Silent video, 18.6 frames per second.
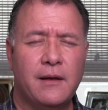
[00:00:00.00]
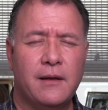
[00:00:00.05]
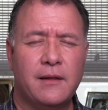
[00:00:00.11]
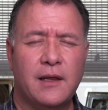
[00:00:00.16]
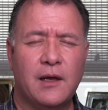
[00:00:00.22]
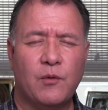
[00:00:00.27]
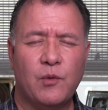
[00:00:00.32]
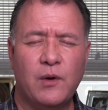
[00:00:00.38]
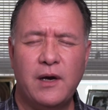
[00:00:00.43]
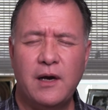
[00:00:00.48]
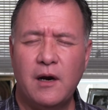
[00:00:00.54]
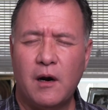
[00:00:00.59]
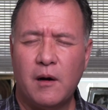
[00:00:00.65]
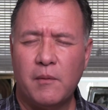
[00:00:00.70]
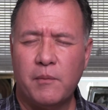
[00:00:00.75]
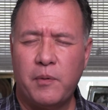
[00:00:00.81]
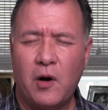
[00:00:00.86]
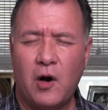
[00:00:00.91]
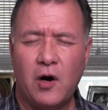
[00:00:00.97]
that we are
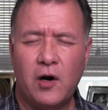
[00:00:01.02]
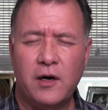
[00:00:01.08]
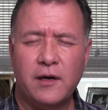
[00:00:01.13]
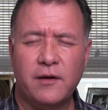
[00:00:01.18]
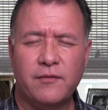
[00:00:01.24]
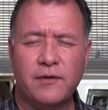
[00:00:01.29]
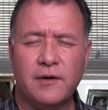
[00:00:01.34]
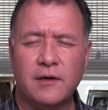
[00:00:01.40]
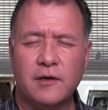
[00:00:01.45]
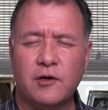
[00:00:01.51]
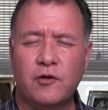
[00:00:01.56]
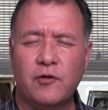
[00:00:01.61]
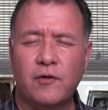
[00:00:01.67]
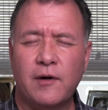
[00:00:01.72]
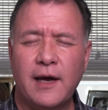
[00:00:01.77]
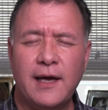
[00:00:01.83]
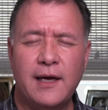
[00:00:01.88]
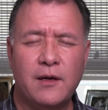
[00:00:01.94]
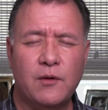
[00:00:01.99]
part of a
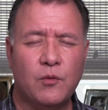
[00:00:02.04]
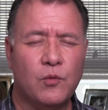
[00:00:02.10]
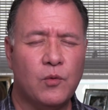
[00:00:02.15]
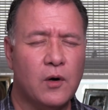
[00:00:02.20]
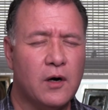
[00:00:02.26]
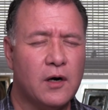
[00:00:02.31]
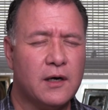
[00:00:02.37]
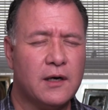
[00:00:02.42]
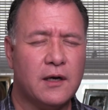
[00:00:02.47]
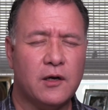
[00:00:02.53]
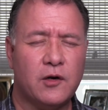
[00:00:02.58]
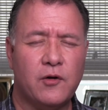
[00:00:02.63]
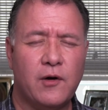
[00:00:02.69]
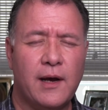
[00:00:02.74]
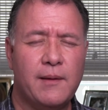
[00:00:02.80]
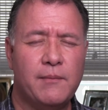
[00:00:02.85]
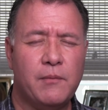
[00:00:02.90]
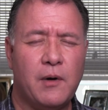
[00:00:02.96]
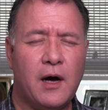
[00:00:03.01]
great work, a
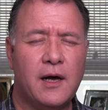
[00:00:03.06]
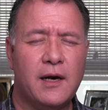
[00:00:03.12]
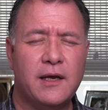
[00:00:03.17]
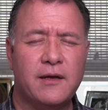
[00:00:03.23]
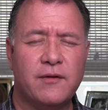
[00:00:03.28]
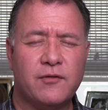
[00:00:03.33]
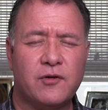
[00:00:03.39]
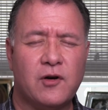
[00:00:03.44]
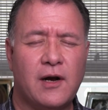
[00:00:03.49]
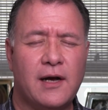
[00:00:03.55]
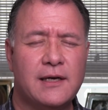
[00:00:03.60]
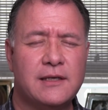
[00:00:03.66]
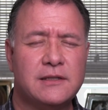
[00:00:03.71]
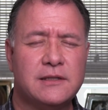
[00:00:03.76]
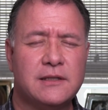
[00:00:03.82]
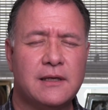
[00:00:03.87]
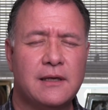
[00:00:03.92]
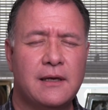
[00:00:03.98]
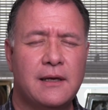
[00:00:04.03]
great body of
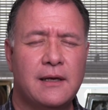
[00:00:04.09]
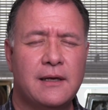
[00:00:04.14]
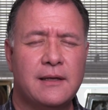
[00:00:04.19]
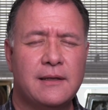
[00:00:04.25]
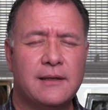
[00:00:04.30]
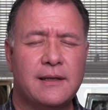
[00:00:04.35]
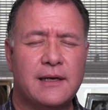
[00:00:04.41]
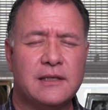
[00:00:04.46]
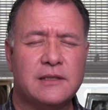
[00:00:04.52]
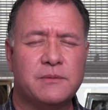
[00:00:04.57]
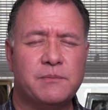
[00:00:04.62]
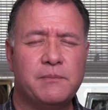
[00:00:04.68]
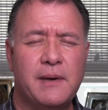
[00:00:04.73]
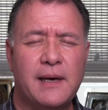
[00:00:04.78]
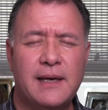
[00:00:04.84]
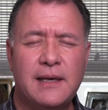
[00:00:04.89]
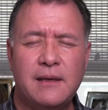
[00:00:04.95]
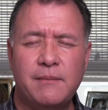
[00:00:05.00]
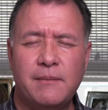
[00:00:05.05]
Christ that has
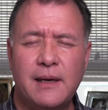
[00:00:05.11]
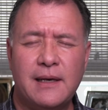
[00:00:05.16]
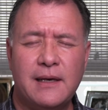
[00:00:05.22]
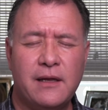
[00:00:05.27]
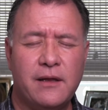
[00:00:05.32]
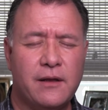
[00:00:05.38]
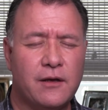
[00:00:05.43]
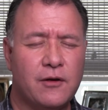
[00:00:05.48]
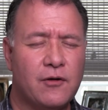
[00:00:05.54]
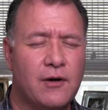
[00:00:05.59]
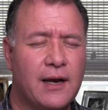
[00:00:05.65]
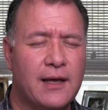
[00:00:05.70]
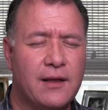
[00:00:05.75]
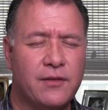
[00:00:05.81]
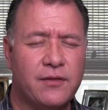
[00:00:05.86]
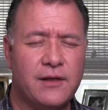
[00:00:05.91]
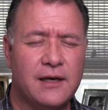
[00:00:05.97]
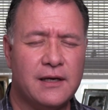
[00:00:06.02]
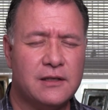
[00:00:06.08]
many, many great
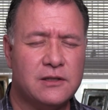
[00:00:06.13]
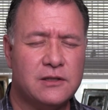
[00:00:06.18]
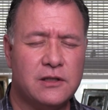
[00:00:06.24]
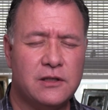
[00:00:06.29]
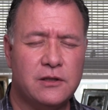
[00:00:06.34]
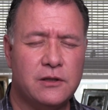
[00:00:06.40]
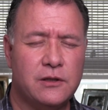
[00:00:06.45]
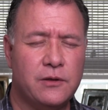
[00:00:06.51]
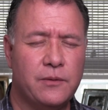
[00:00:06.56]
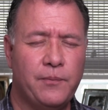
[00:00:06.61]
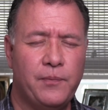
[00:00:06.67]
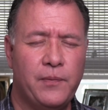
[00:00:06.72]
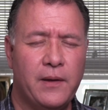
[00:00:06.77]
things to do,